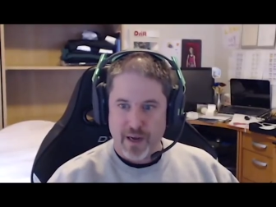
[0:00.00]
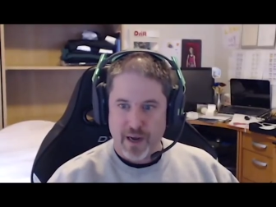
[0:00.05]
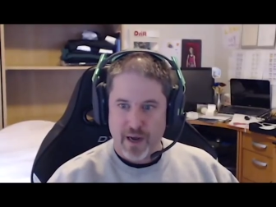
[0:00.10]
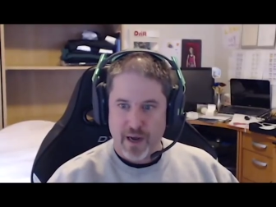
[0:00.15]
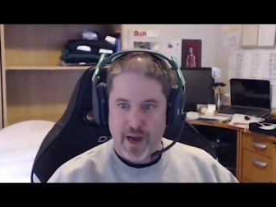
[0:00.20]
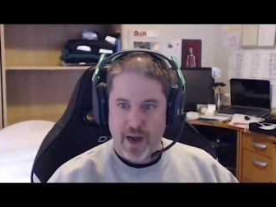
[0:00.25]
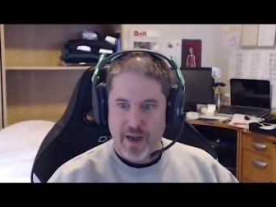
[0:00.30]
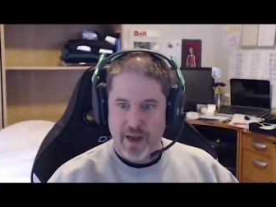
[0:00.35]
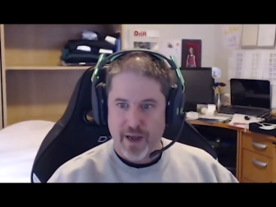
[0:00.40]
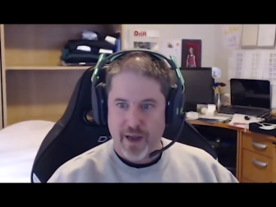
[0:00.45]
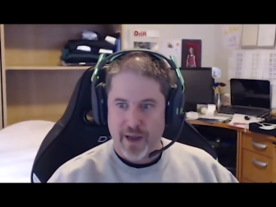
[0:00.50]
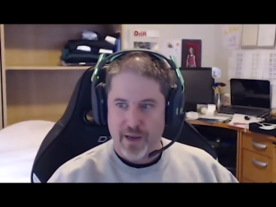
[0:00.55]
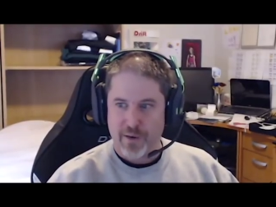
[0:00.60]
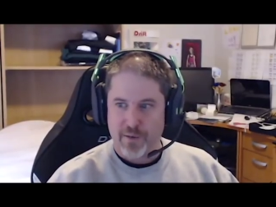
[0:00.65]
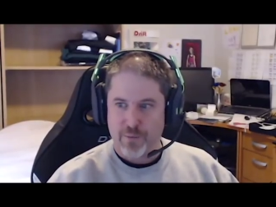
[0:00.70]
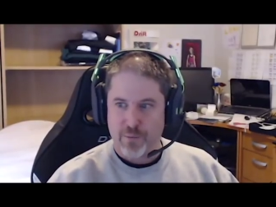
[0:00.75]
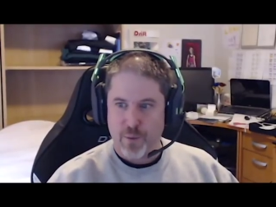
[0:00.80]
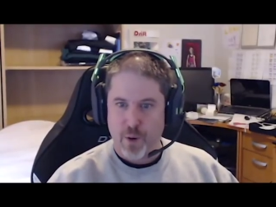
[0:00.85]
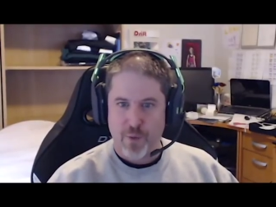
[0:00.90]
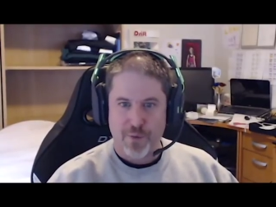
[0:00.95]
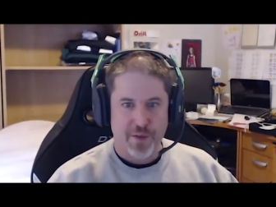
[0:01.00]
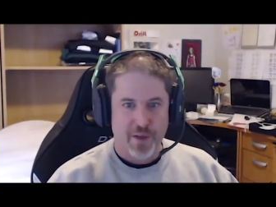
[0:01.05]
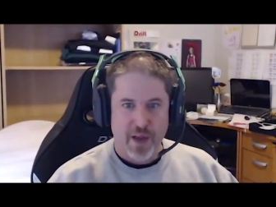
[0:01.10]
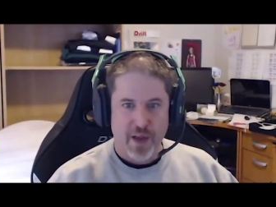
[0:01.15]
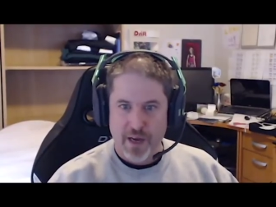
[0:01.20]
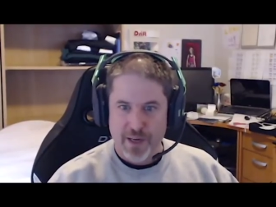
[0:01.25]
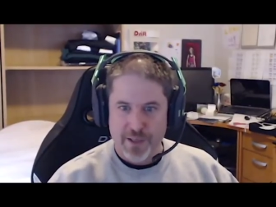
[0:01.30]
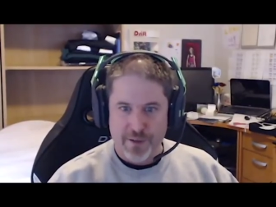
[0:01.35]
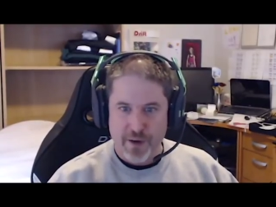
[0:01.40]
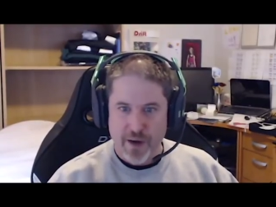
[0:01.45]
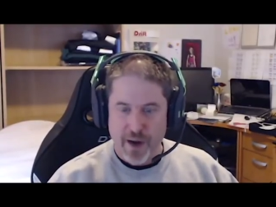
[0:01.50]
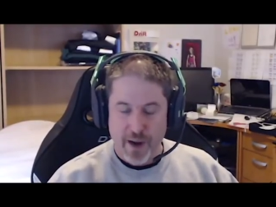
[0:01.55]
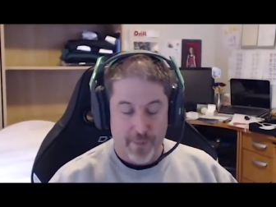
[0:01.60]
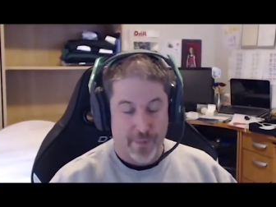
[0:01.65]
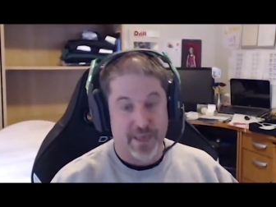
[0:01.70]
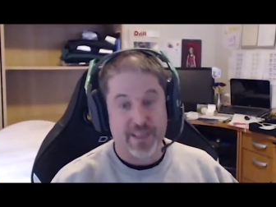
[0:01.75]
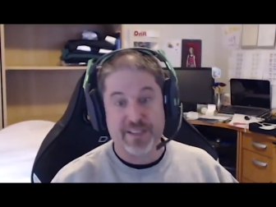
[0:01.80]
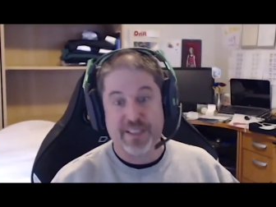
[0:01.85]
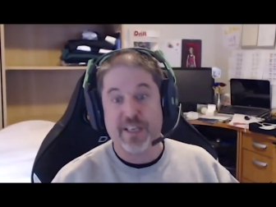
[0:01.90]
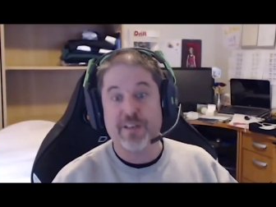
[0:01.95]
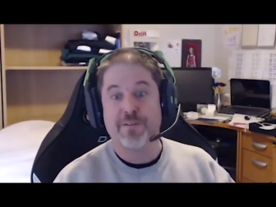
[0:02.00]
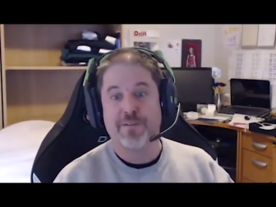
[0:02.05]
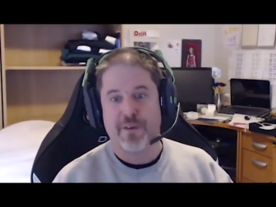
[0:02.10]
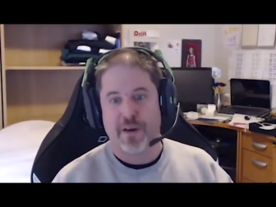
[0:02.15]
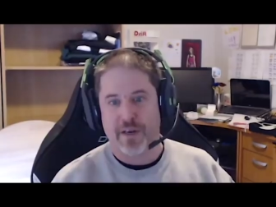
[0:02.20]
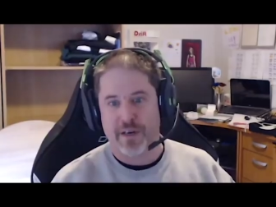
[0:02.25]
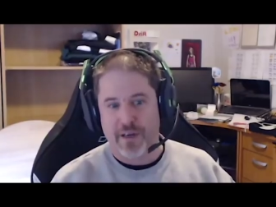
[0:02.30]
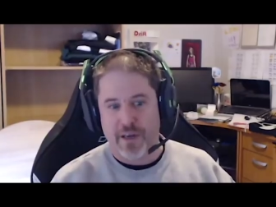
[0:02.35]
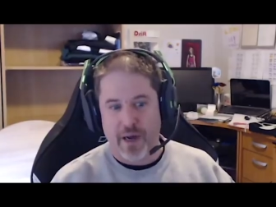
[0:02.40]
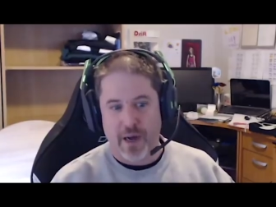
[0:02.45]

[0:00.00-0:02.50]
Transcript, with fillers: Uh, I I wrote the contract. I mean, it did fund.